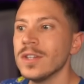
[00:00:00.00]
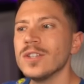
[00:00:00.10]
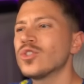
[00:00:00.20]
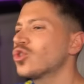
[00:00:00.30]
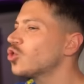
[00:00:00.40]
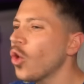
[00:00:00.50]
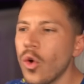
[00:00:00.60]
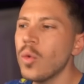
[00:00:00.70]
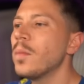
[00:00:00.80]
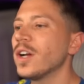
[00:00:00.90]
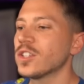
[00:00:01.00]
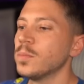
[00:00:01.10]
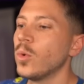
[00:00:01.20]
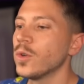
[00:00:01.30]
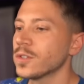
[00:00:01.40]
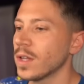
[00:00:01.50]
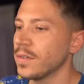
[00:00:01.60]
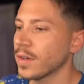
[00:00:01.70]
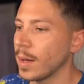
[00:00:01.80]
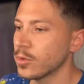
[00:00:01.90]
so much more
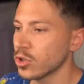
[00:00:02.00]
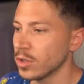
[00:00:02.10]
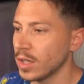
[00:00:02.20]
stuff captured.